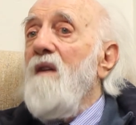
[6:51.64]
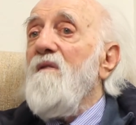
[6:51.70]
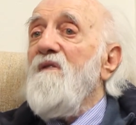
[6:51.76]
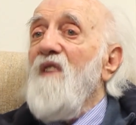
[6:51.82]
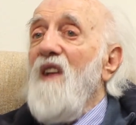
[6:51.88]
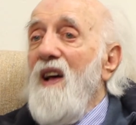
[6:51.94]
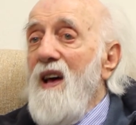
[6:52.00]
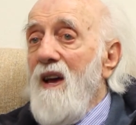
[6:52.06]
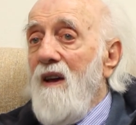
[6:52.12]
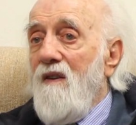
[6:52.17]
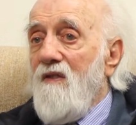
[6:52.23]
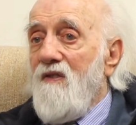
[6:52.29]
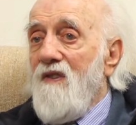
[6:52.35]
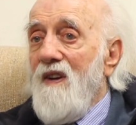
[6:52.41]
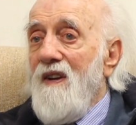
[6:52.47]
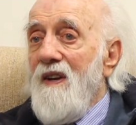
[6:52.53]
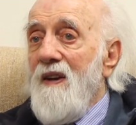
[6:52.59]
and
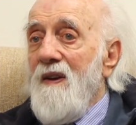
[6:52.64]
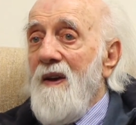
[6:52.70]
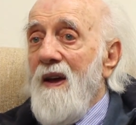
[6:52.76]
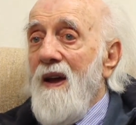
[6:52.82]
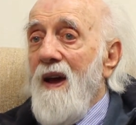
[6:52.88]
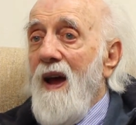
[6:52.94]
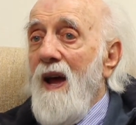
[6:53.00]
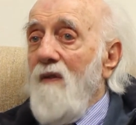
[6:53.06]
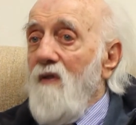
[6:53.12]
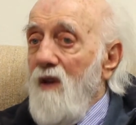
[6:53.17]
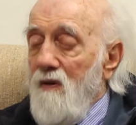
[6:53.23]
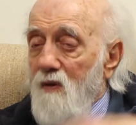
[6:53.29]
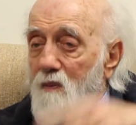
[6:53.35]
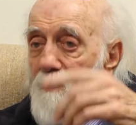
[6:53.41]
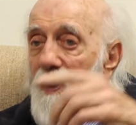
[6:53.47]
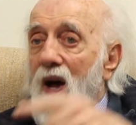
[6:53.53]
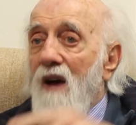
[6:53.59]
flies. And
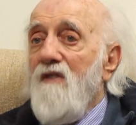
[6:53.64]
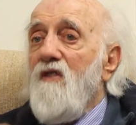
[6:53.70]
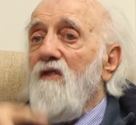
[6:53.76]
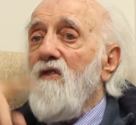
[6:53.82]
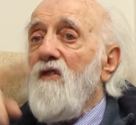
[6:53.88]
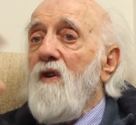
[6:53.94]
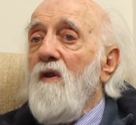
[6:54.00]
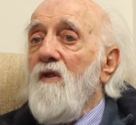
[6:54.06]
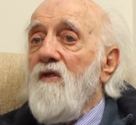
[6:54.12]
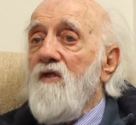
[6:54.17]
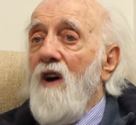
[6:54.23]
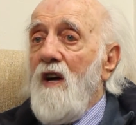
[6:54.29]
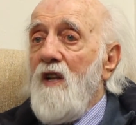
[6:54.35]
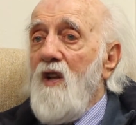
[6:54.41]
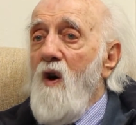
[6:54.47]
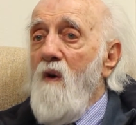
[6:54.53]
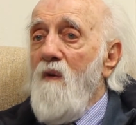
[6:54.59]
this process goes
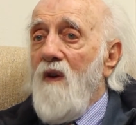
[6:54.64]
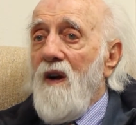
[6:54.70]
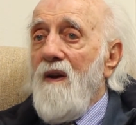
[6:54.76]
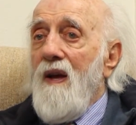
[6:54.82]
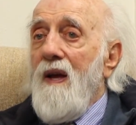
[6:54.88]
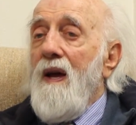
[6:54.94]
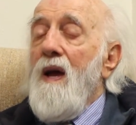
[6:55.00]
all over.